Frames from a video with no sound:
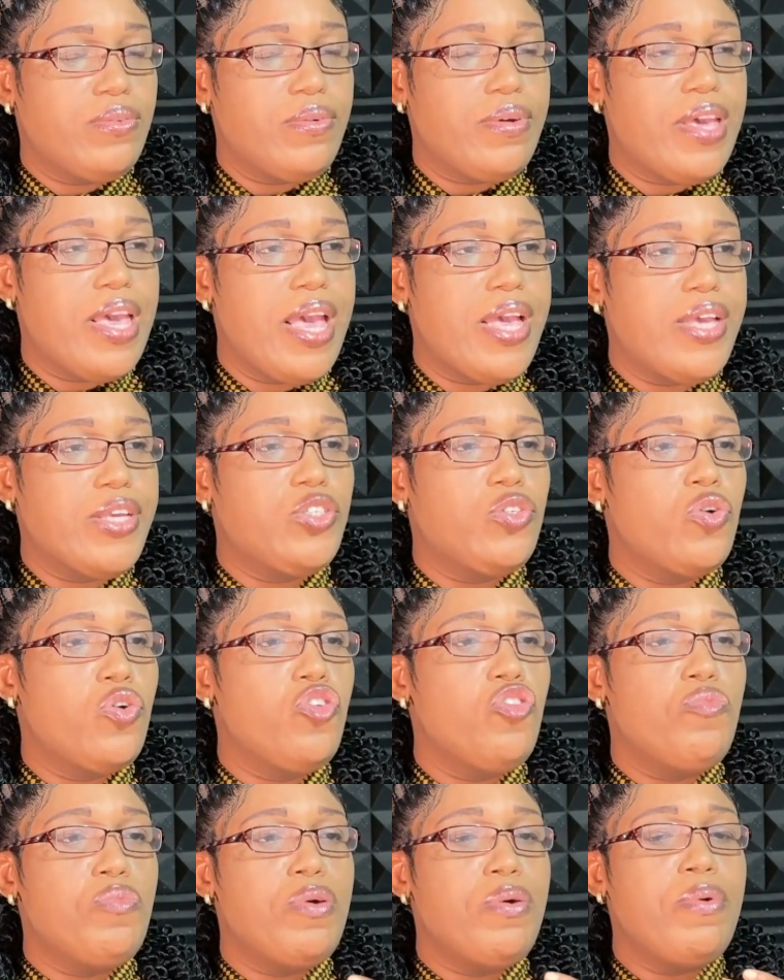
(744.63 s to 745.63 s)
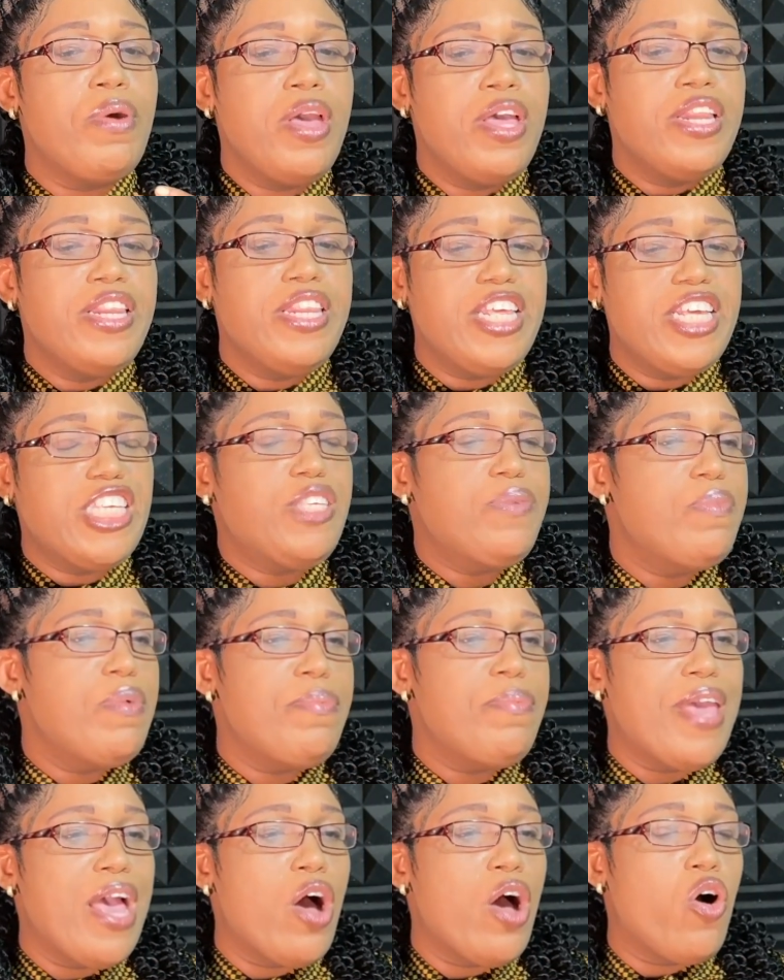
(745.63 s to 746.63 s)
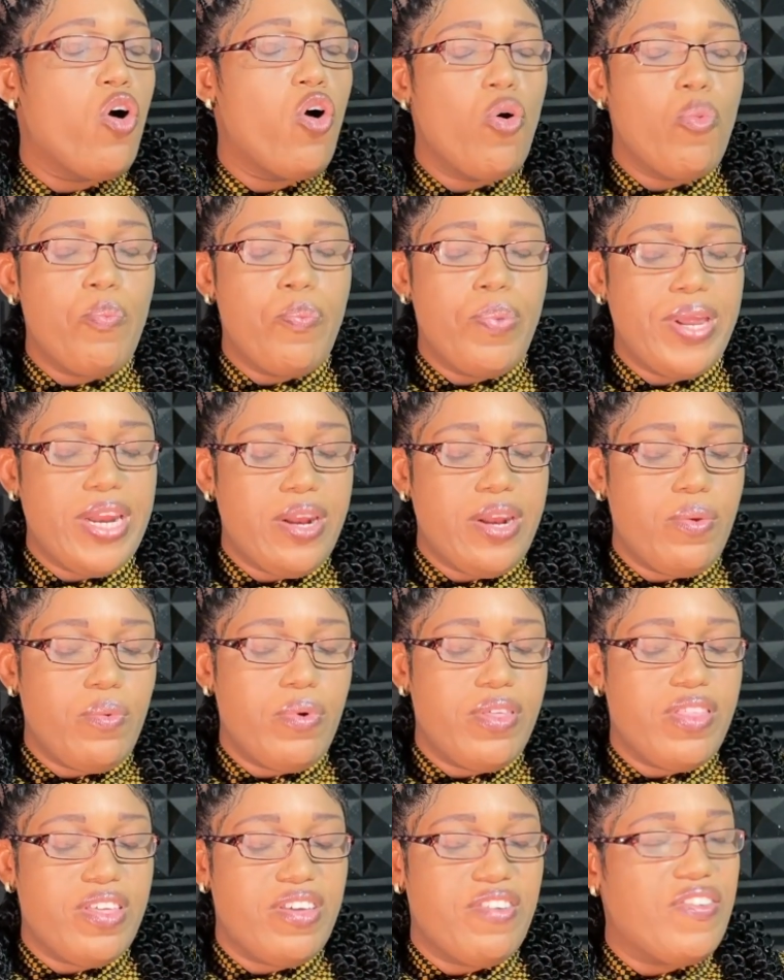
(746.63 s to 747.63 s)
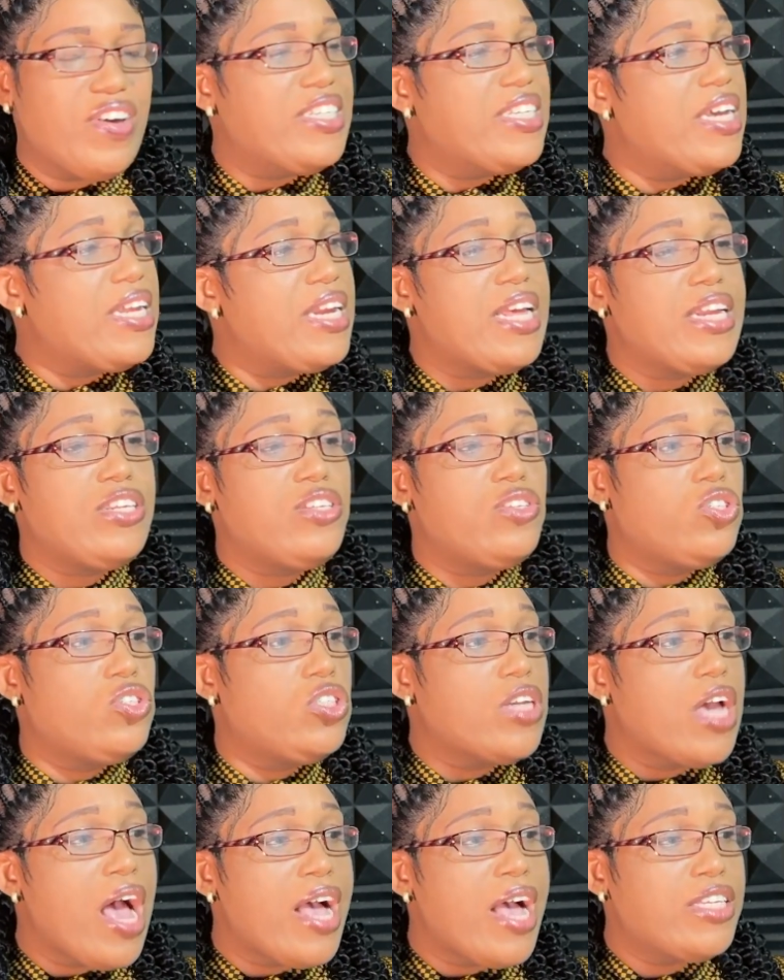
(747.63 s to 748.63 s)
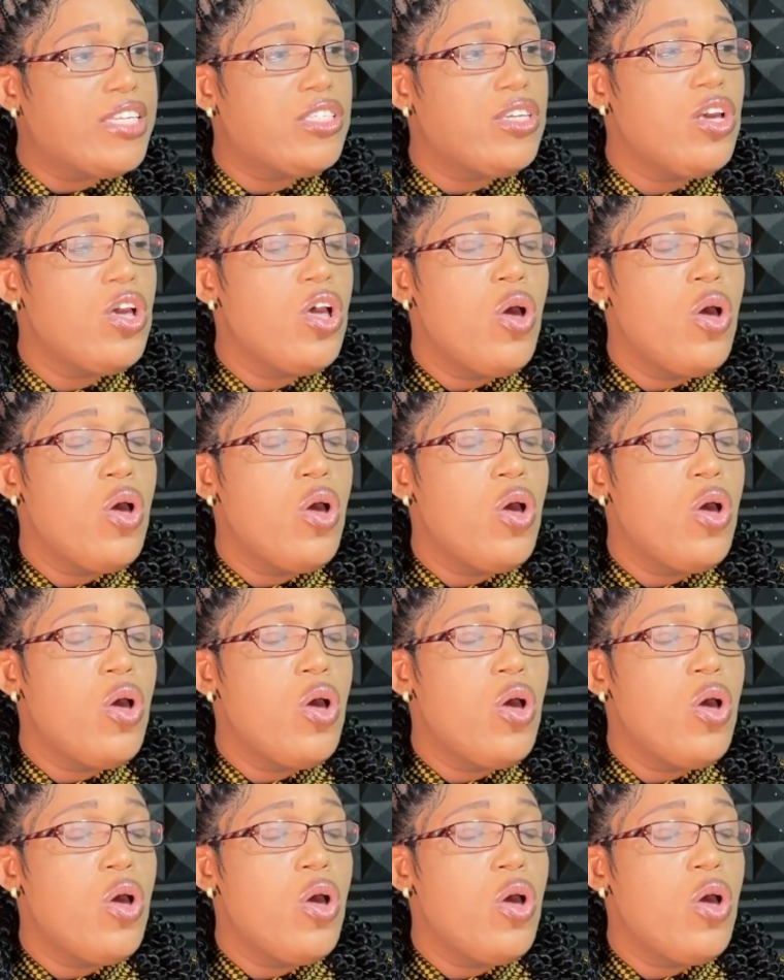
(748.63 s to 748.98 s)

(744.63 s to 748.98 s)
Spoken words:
Okay, so this may be accompanying with a vaginal discharge,